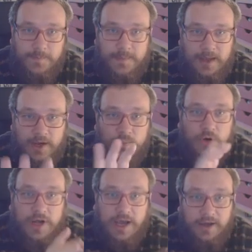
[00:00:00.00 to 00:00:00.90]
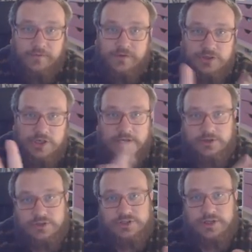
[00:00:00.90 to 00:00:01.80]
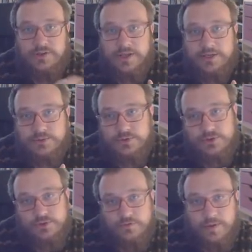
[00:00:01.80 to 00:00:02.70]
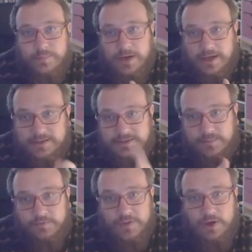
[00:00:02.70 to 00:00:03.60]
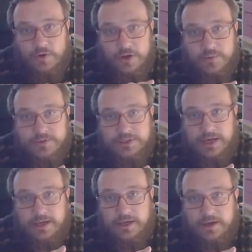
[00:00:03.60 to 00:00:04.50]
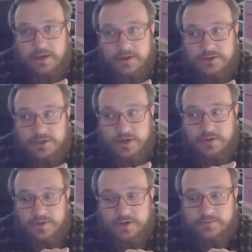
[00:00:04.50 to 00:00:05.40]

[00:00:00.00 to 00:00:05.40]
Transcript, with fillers: And I want to have visually interesting things which sort of emulate some of that Hollywood hacking kind of style of thing.